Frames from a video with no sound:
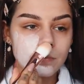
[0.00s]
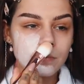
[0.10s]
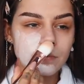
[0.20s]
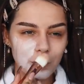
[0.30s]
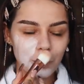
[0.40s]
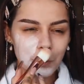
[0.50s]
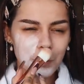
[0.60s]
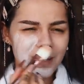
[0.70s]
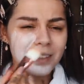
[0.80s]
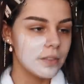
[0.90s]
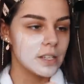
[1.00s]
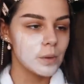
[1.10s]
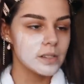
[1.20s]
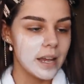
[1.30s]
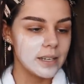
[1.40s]
smells like glue. This
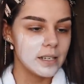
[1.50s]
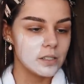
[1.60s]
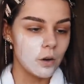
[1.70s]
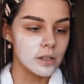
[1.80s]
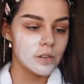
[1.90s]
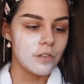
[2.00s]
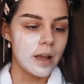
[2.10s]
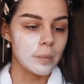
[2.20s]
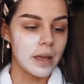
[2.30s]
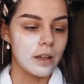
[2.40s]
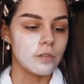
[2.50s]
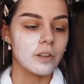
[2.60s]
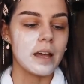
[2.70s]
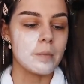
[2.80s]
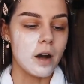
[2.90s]
one's a detoxifying peel off
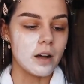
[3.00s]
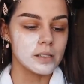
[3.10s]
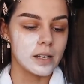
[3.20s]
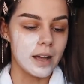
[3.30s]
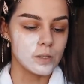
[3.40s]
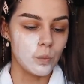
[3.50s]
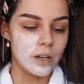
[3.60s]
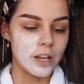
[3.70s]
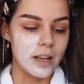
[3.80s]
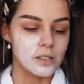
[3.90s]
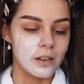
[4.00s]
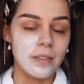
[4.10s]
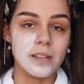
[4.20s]
clay mask and I have witch hazel in.